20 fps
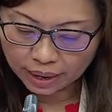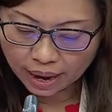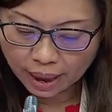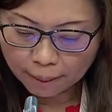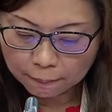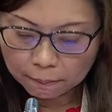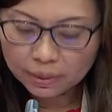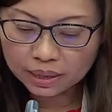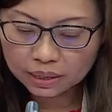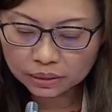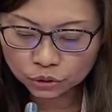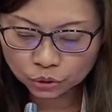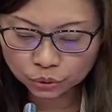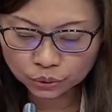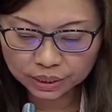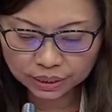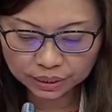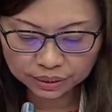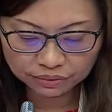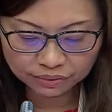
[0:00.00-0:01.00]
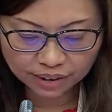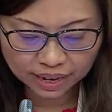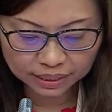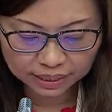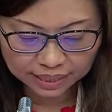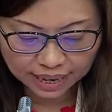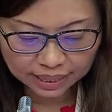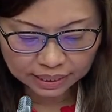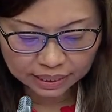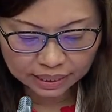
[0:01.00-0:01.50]
administrative
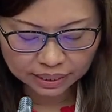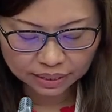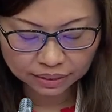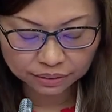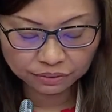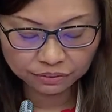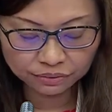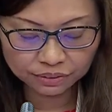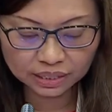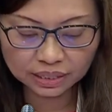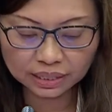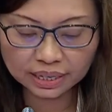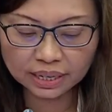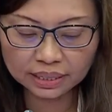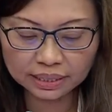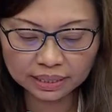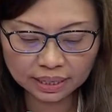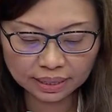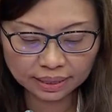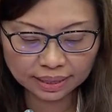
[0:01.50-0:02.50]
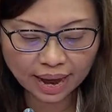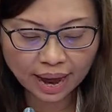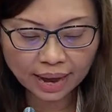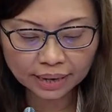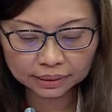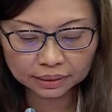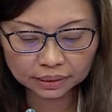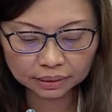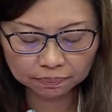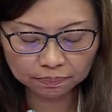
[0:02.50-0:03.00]
executive stated
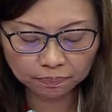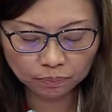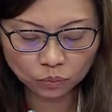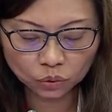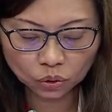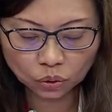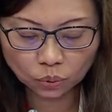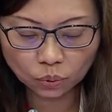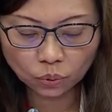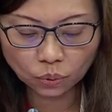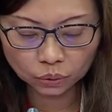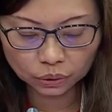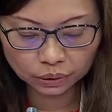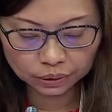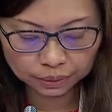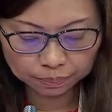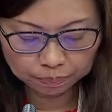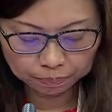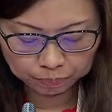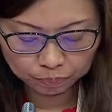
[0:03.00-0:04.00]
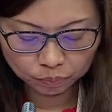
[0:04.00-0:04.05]
that, quote,